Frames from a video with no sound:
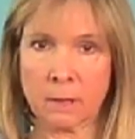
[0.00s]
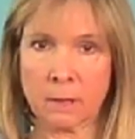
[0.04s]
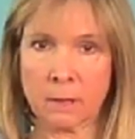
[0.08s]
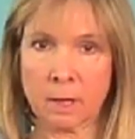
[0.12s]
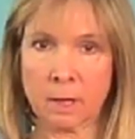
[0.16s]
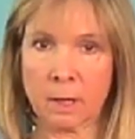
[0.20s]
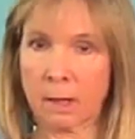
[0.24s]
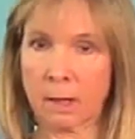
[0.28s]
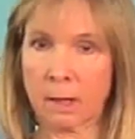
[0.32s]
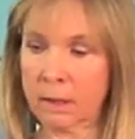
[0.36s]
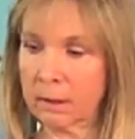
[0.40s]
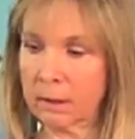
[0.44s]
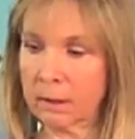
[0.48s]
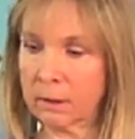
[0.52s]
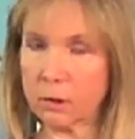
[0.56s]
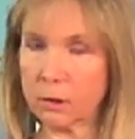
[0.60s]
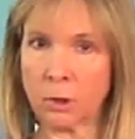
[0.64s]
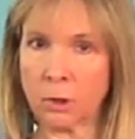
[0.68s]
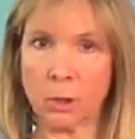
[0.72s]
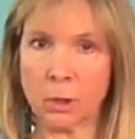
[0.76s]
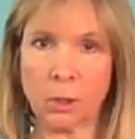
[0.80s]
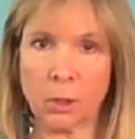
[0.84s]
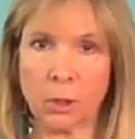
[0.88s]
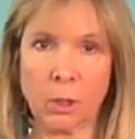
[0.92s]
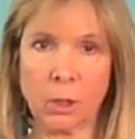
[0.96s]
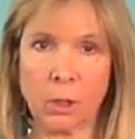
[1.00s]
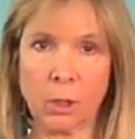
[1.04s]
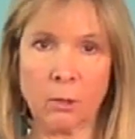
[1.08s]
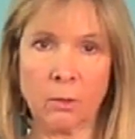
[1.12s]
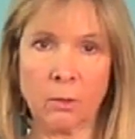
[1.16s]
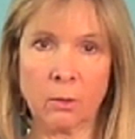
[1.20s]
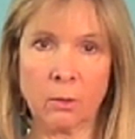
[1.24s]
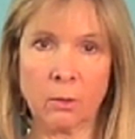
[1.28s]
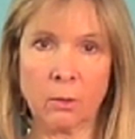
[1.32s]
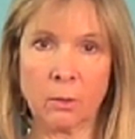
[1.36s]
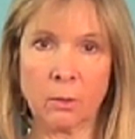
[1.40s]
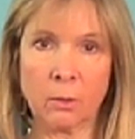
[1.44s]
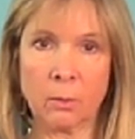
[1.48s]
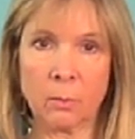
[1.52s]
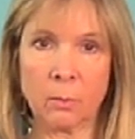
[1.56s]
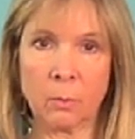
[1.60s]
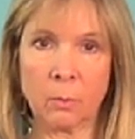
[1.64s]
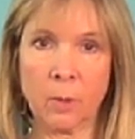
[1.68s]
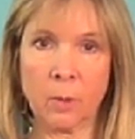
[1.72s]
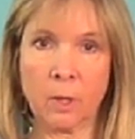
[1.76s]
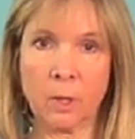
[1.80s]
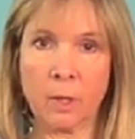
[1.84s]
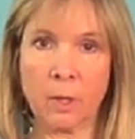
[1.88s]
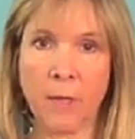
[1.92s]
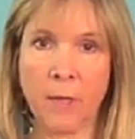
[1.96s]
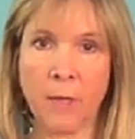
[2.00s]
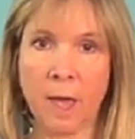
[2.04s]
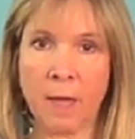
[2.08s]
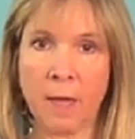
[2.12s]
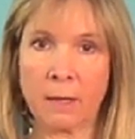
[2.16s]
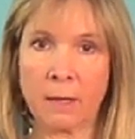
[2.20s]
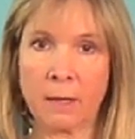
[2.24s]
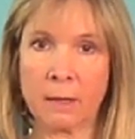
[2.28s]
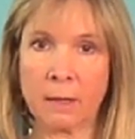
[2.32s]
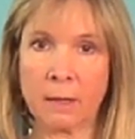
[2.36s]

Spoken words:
circle with that,